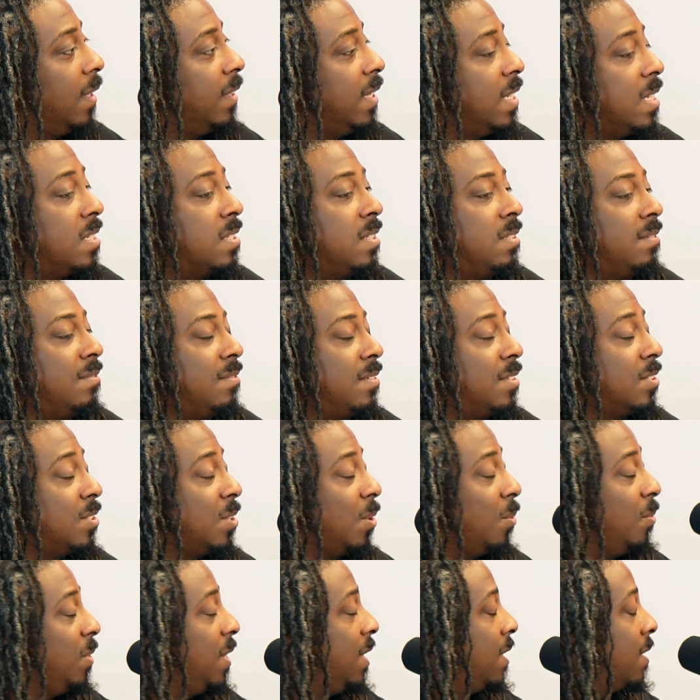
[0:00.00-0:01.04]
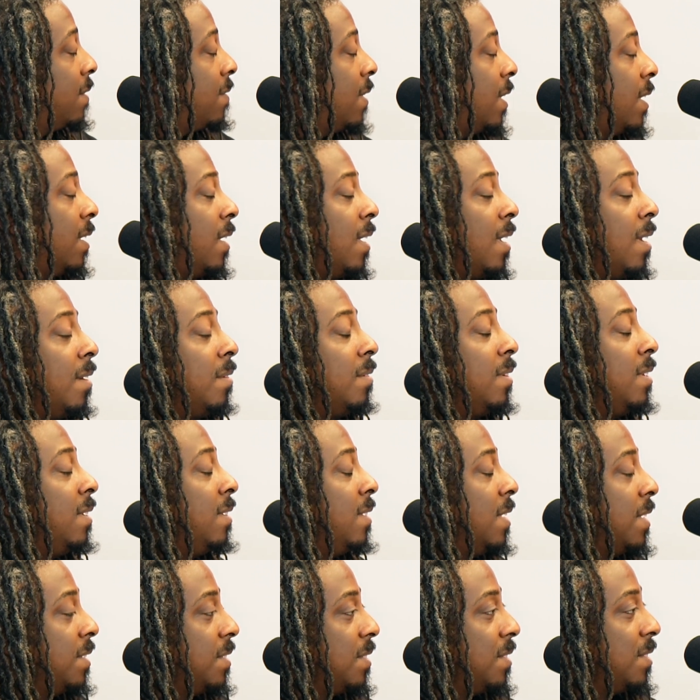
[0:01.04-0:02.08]
I think it's so needed right now
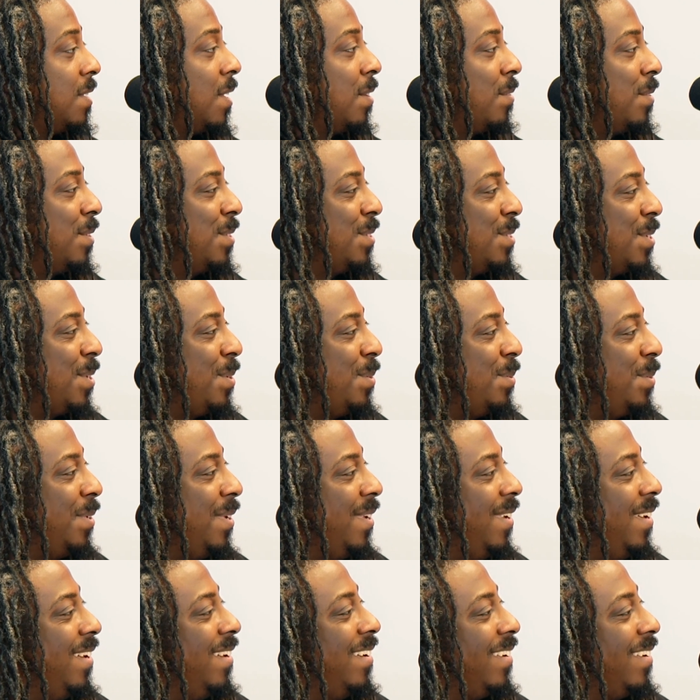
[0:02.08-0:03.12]
and necessary. So